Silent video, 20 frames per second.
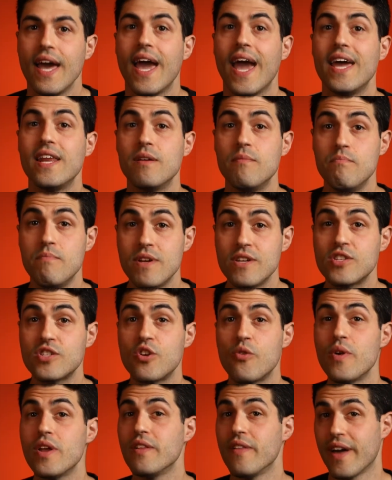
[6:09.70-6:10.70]
And a
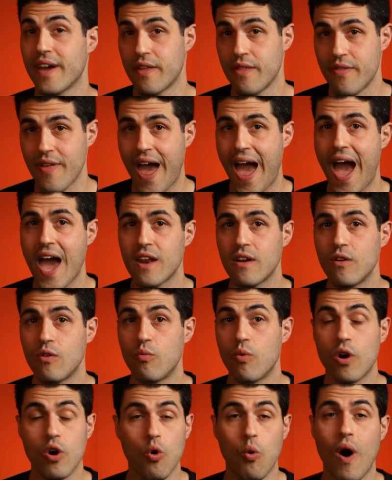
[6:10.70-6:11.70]
mystery like that
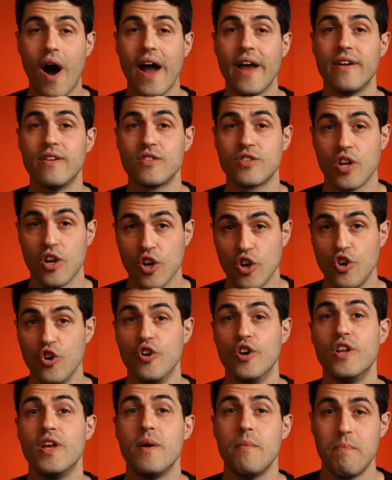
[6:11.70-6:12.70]
requires
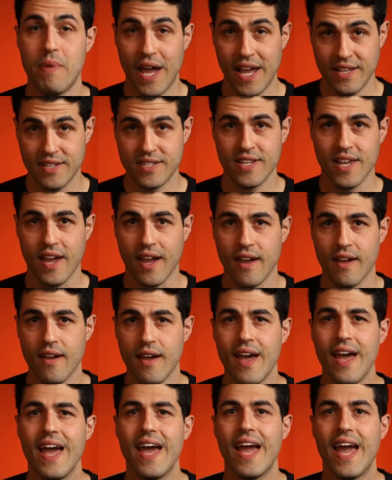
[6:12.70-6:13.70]
good pacing.
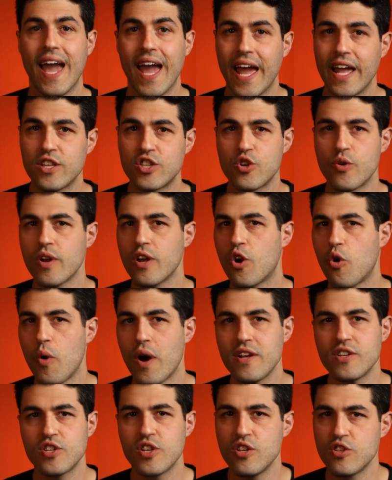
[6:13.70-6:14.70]
Answering
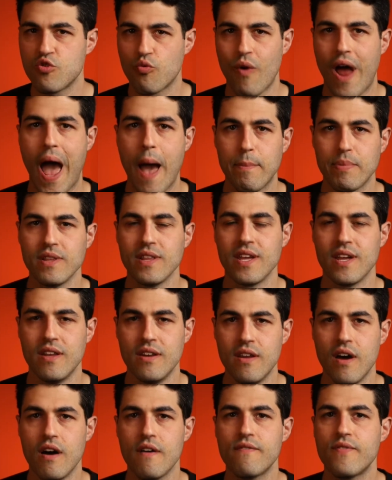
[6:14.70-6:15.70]
questions rapidly
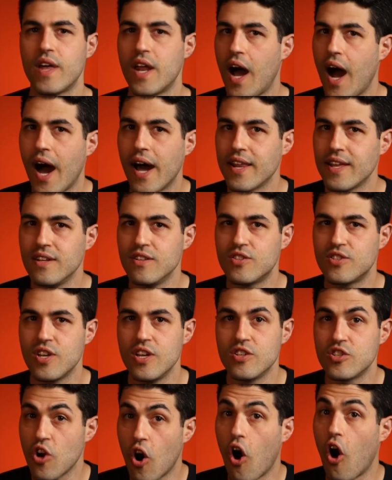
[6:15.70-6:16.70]
enough that
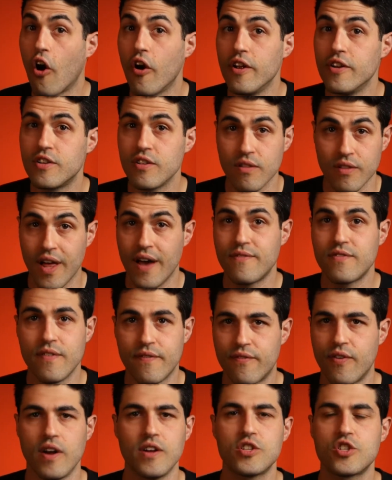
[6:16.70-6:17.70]
audiences aren't left
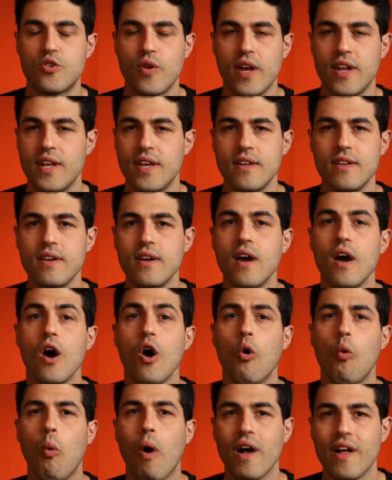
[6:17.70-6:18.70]
frustrated,
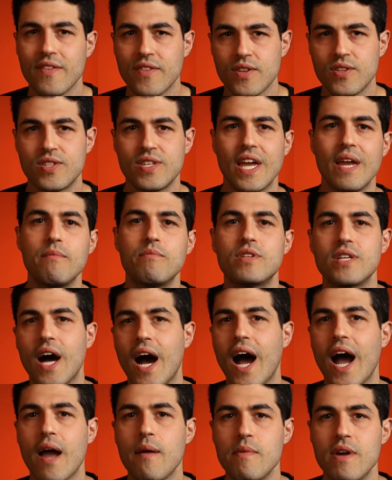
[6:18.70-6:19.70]
while at the same
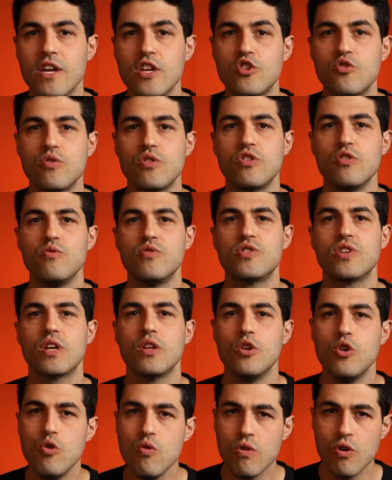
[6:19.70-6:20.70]
time
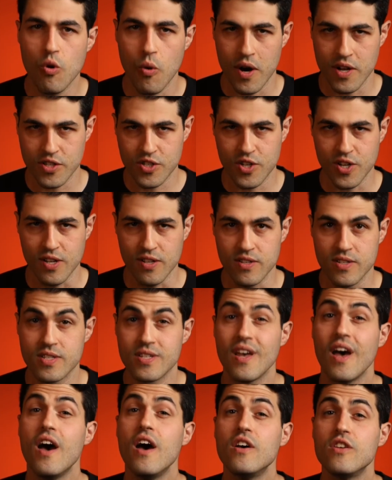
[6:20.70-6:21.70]
introducing new
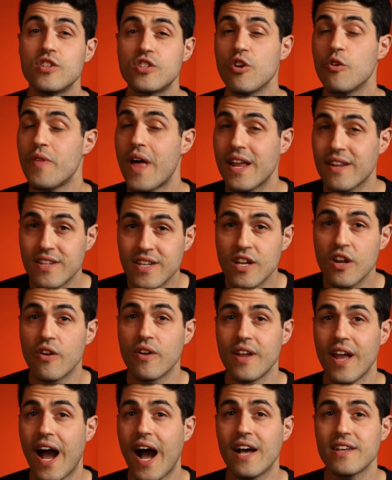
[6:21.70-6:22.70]
questions so that
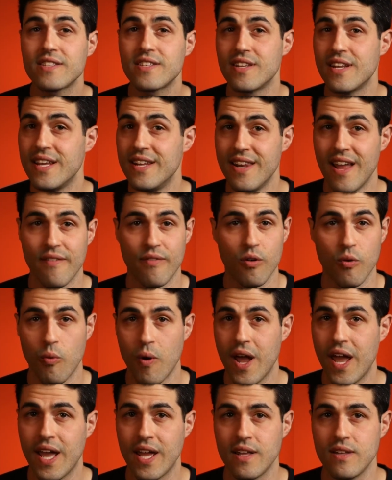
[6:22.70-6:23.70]
curiosity never
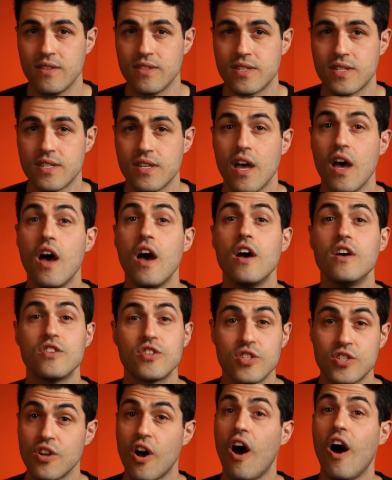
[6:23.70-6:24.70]
wanes.
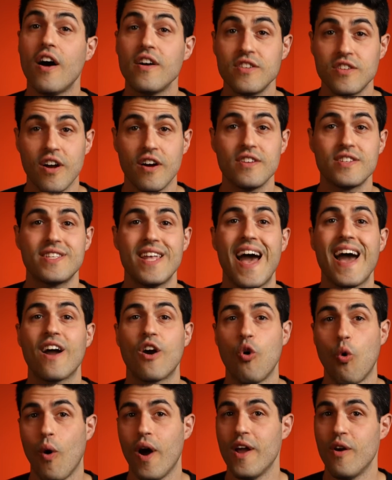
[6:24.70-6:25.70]
Saw does that
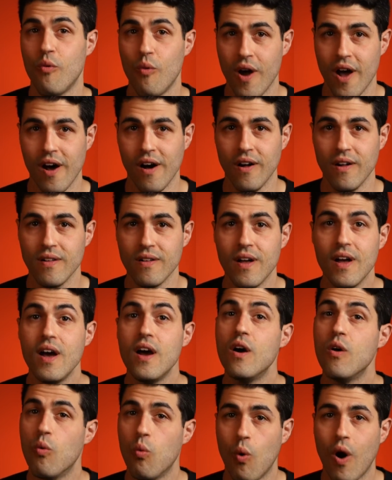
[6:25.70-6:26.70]
quite well.
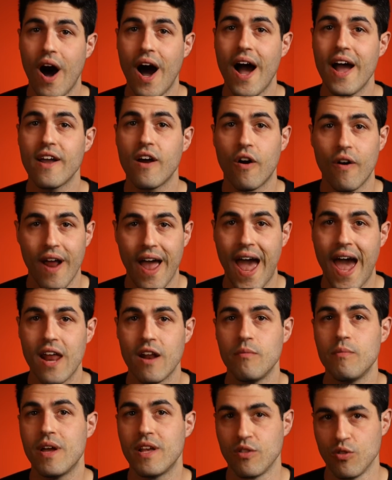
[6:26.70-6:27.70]
Why are
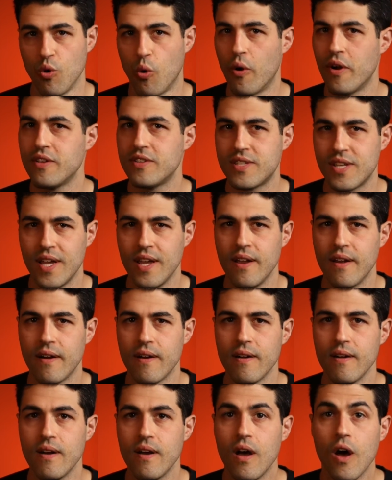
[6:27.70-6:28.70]
Adam and Lawrence
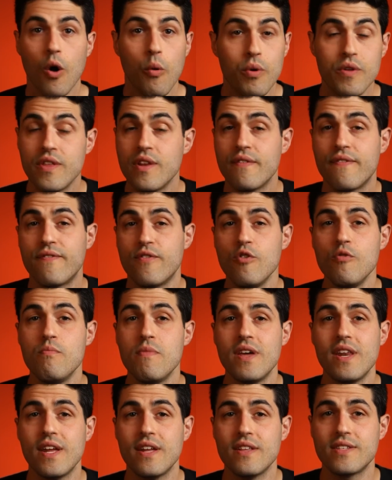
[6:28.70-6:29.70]
here? Within a few
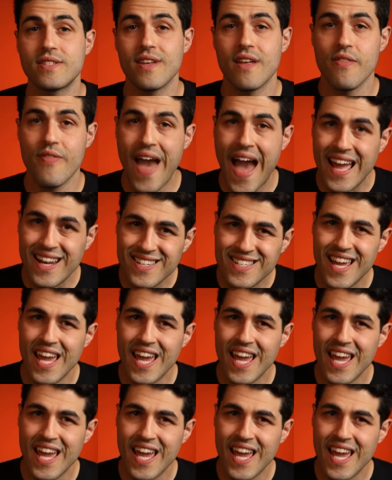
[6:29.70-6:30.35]
minutes, that